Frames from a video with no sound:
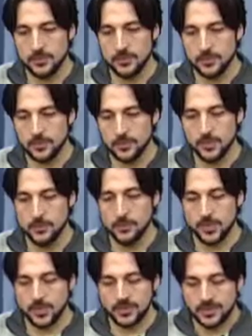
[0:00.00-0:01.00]

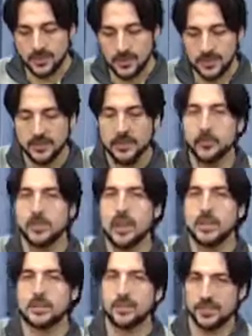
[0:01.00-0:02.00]
will set the
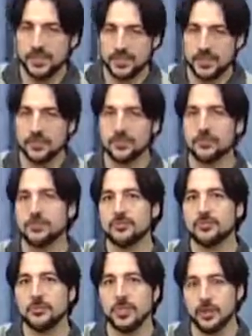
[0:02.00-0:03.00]
right conditions
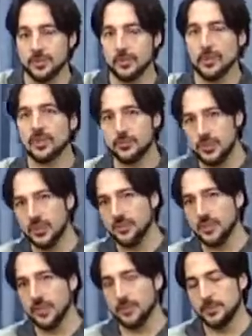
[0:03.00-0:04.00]
for our spiritual
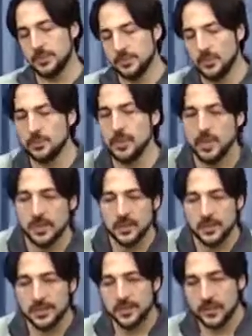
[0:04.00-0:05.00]
development. So
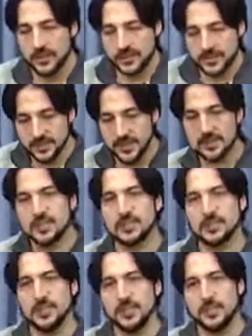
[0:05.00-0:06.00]
it is
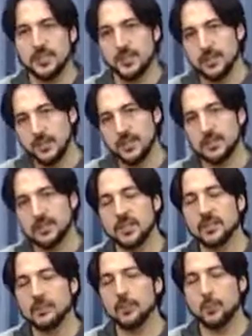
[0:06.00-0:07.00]
necessary,
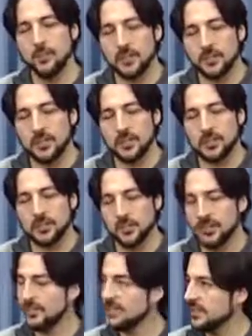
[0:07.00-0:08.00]
certain work
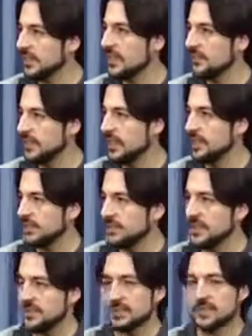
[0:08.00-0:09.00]
on the physical plane is
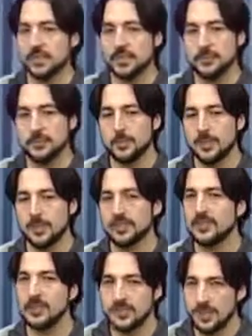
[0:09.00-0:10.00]
necessary, but
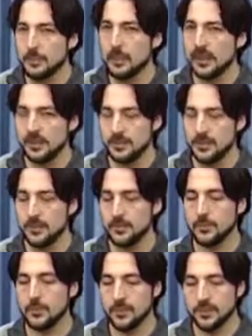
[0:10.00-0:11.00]
it's not the main
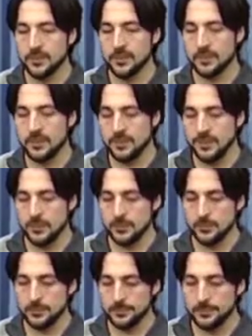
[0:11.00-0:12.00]
work that they
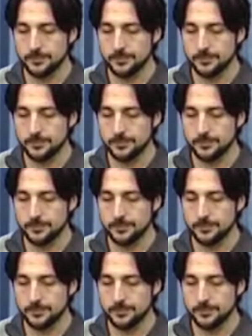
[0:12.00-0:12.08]
do.